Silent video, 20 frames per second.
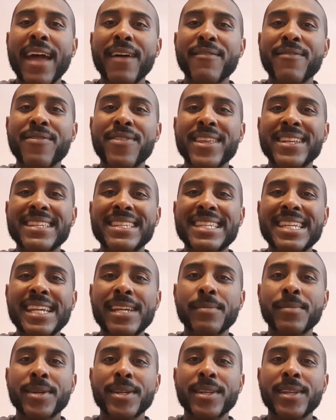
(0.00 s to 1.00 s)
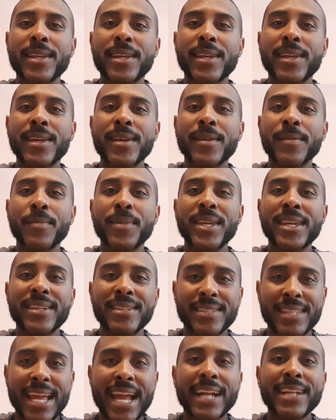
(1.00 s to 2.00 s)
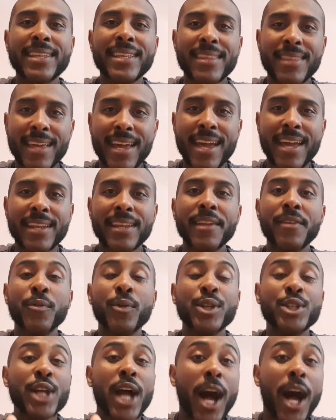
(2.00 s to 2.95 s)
and have the demon be exactly that,